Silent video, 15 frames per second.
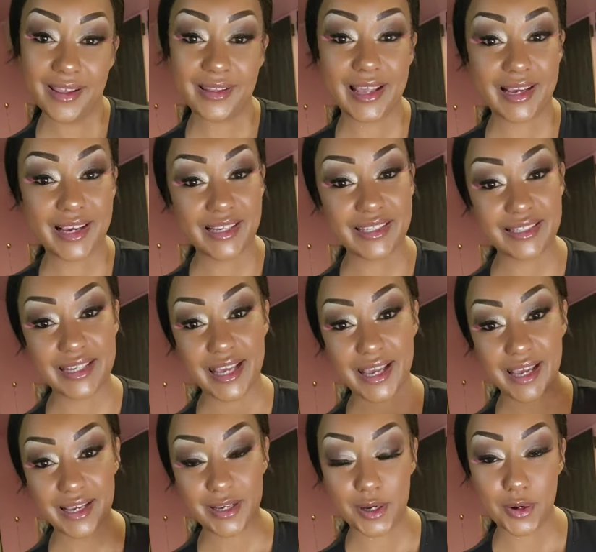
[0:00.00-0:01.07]
Like I
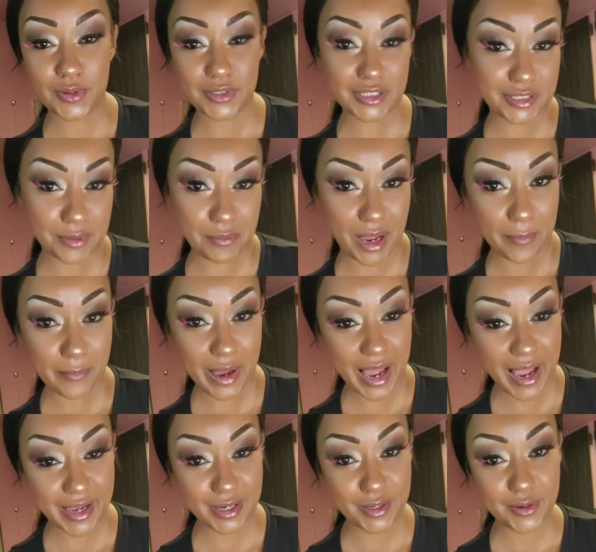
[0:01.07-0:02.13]
said, go into my
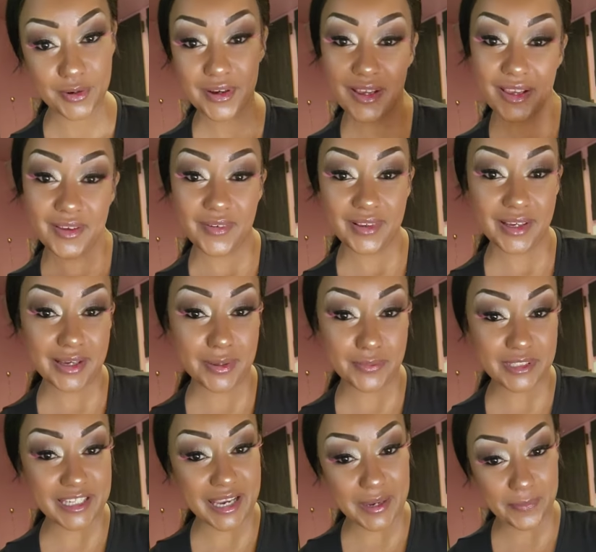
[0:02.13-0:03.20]
bio,
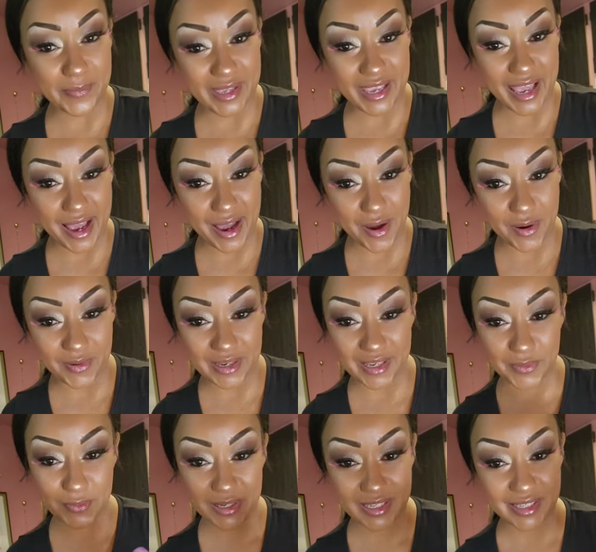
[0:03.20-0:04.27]
check me out,
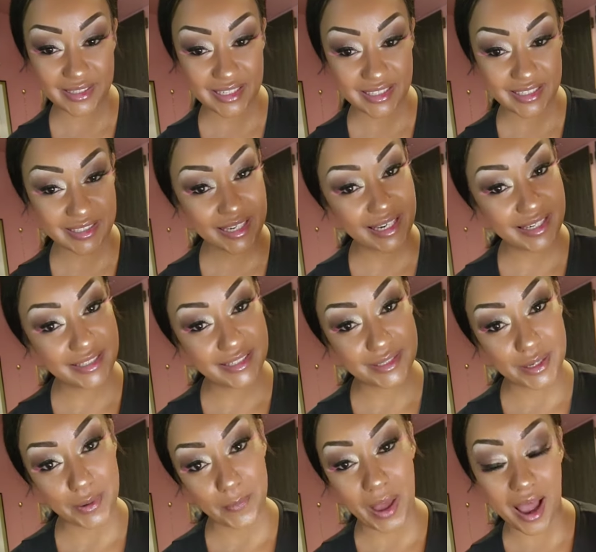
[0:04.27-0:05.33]
and we can exchange
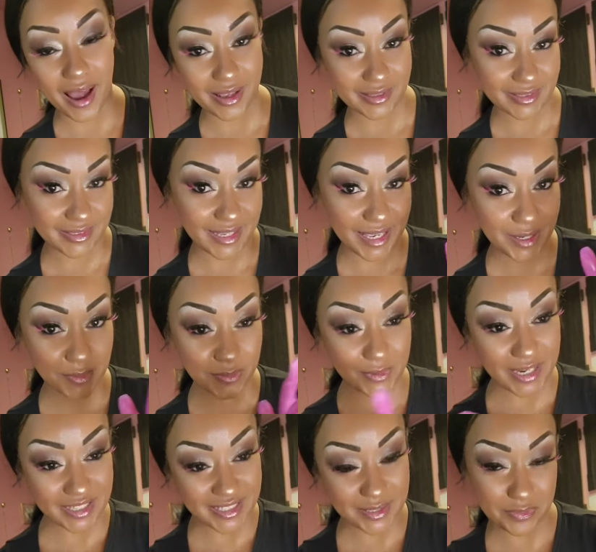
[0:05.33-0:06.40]
some holiday
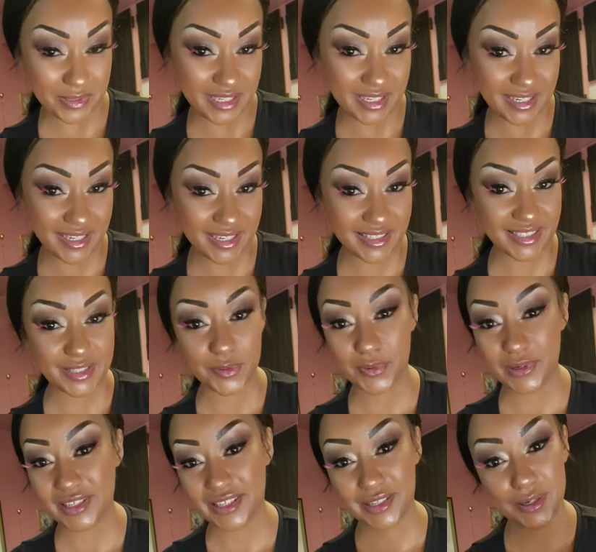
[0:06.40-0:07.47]
recipes, so
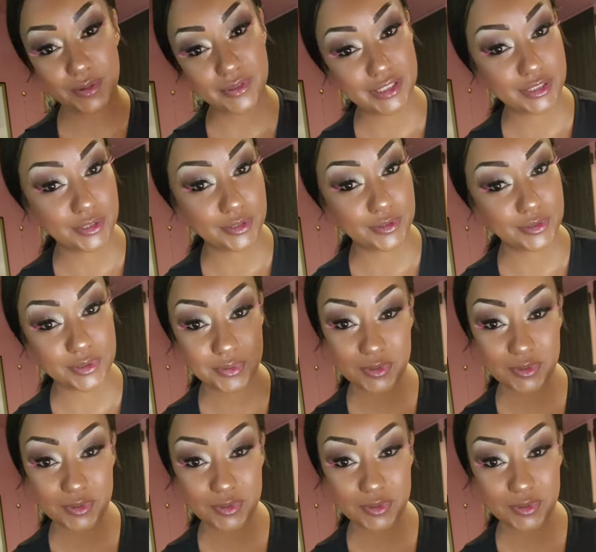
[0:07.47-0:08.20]
we can go into